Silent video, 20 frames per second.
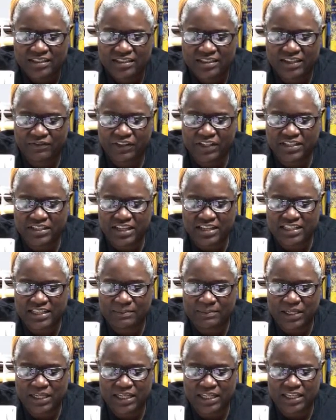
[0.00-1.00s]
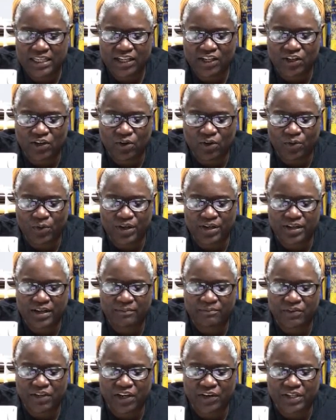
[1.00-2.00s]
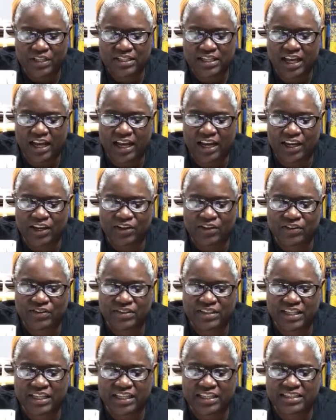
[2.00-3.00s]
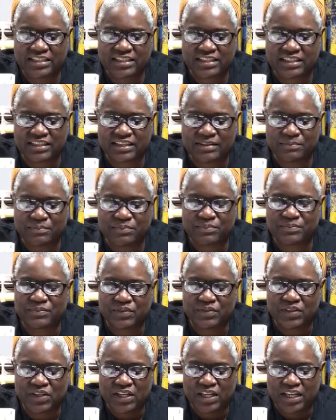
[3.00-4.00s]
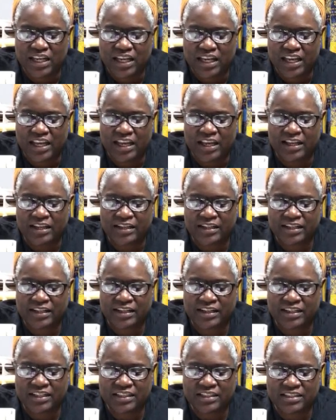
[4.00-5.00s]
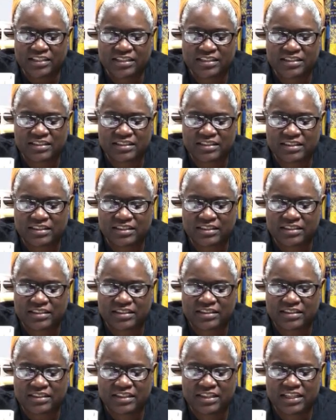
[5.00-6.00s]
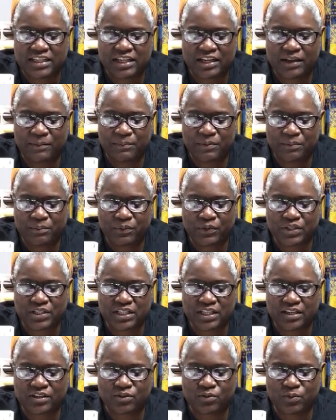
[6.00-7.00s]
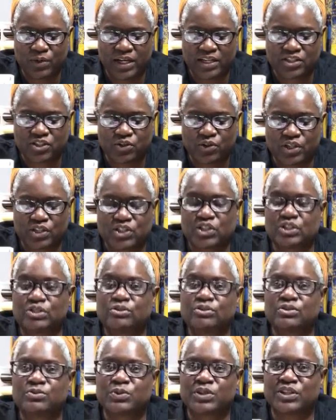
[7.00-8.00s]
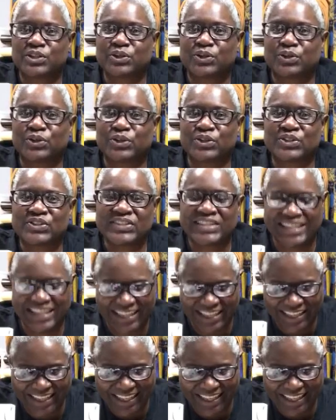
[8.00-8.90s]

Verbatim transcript: Tiffany says, I'm going to get going. I'm very tired. Can't sleep. And I'm uh, going to get up and pretend to watch cartoons with the girls.